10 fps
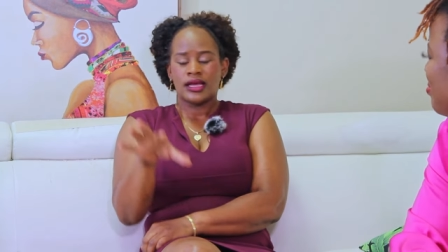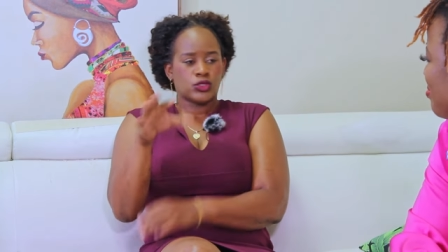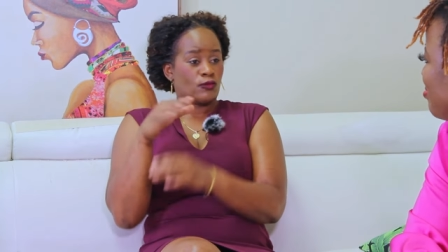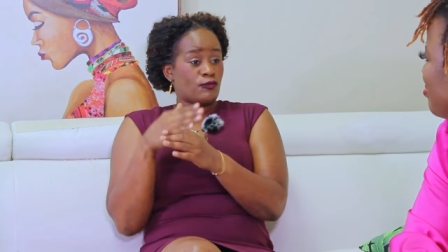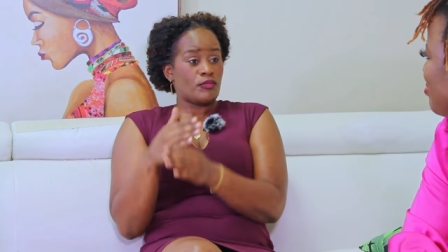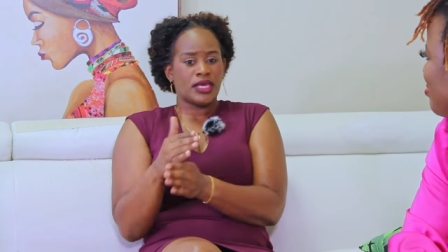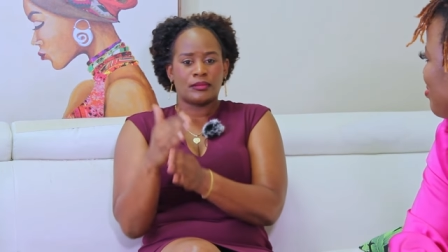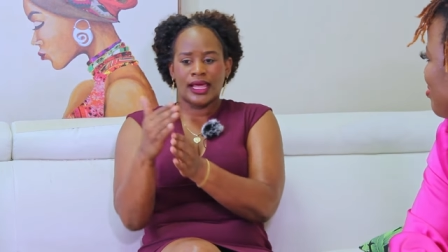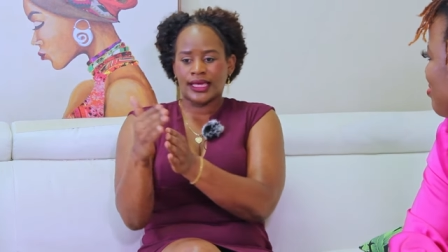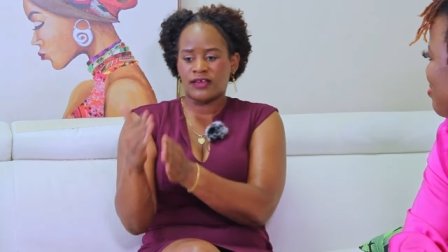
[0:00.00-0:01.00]
So for me,
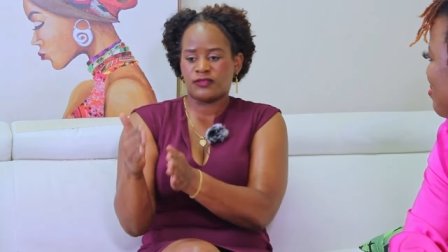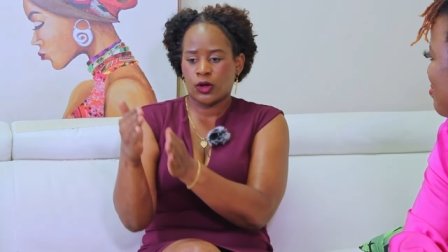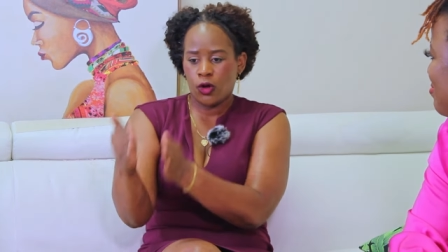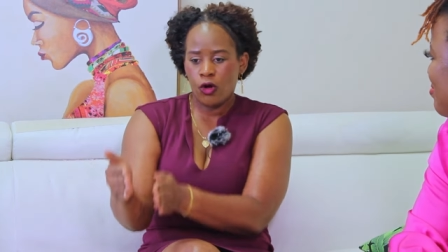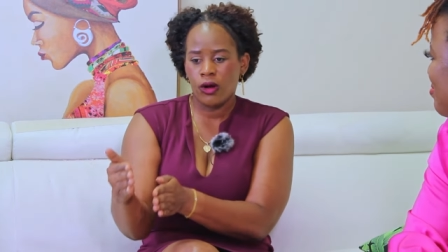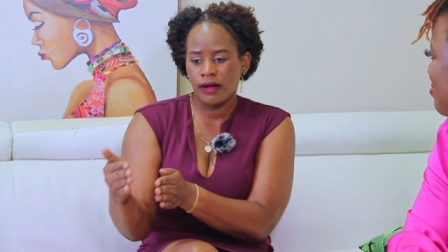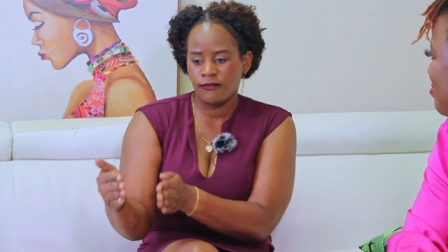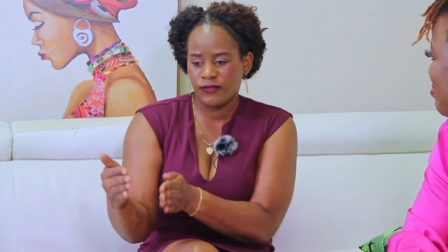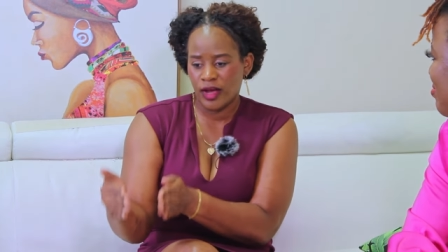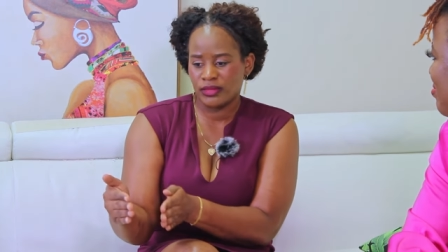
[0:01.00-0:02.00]
I'm like, if the core
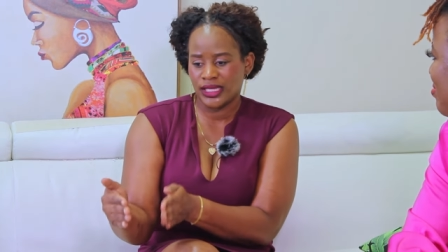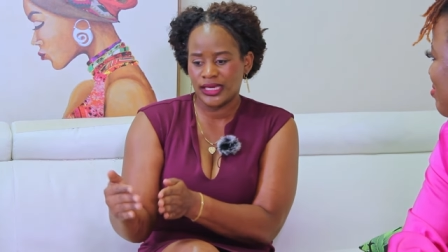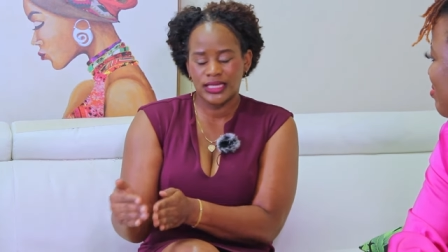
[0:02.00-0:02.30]
family